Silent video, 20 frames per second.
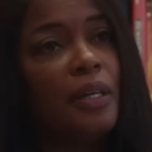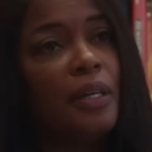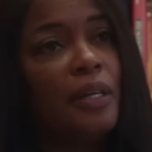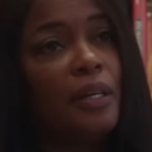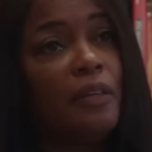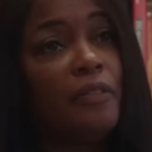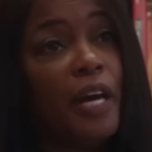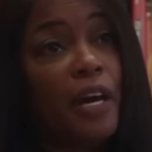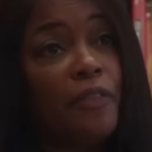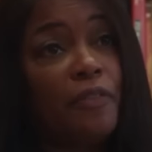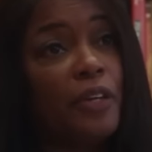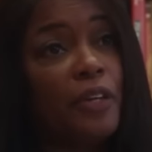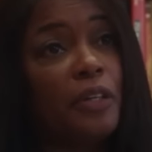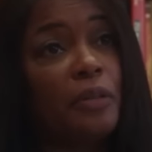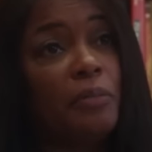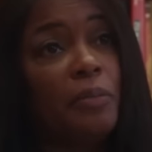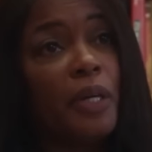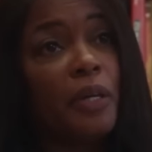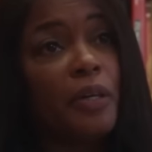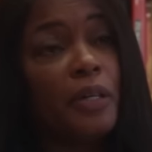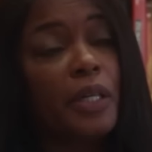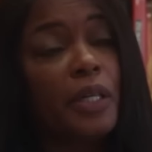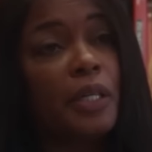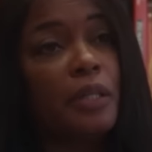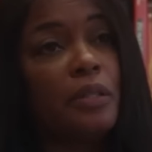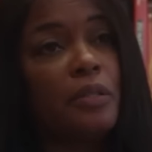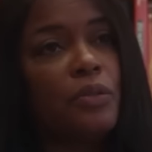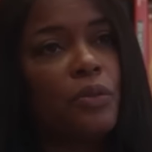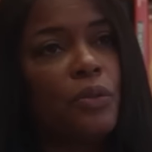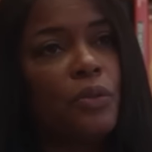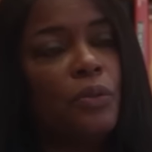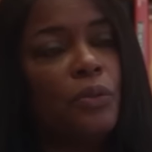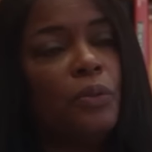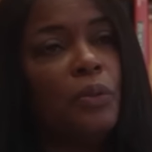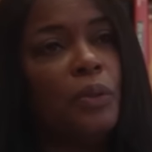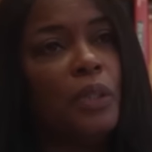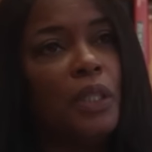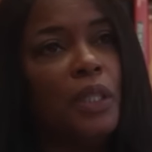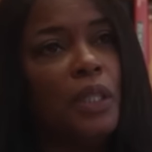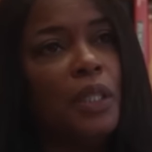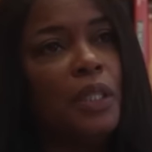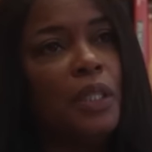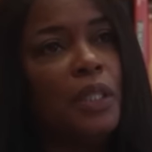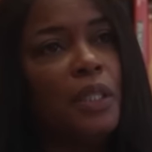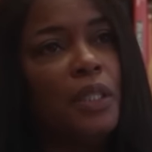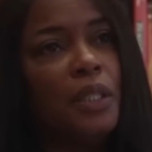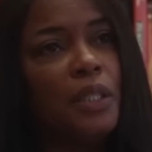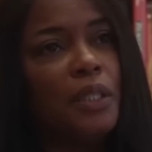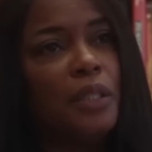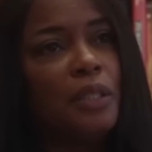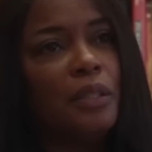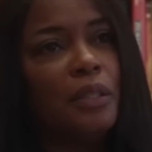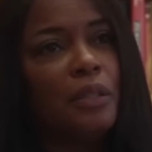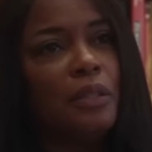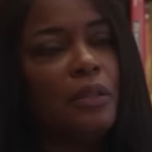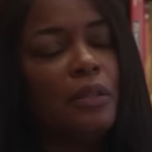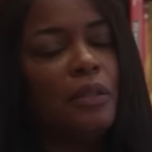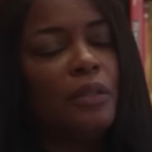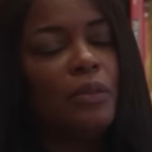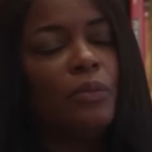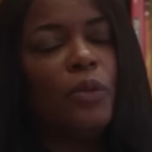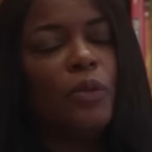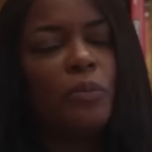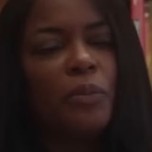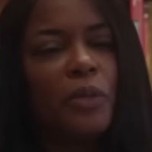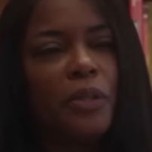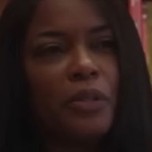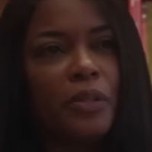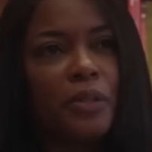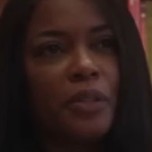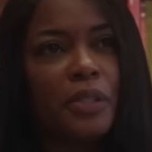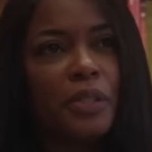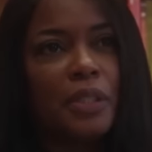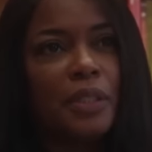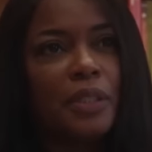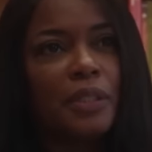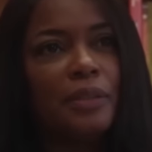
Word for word: of African Americans who were murdered.